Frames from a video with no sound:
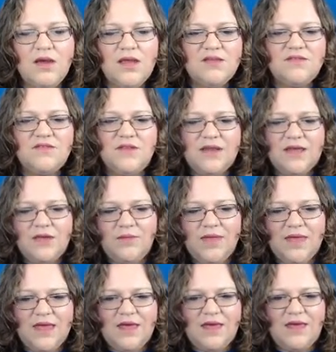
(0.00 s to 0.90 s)
right, so now
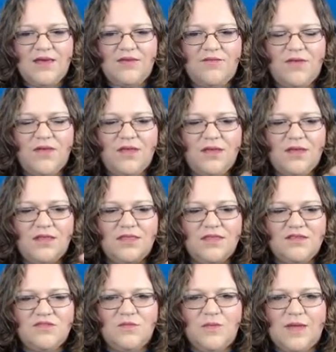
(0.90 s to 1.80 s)
we have
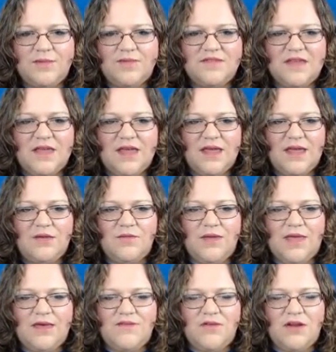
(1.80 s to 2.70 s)
this website,
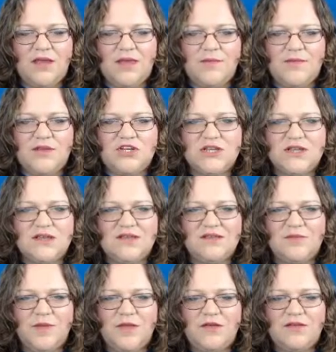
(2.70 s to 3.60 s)
we have our
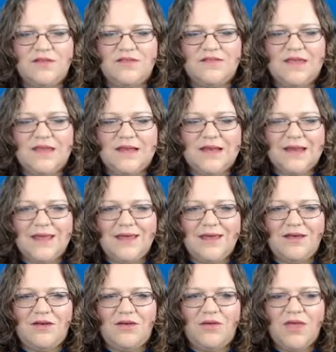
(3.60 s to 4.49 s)
images, but you can see
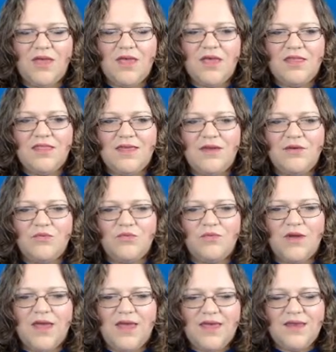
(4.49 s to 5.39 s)
now that
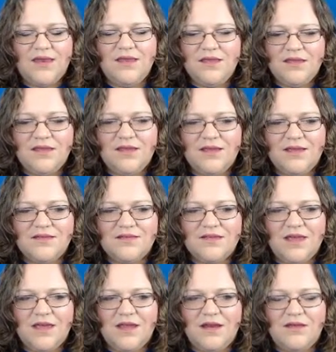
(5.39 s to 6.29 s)
red is
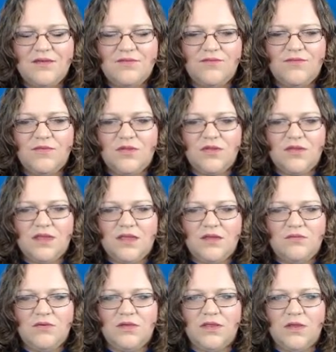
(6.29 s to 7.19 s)
kind of
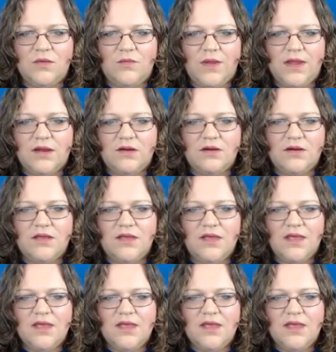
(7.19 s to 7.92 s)
looking really weird.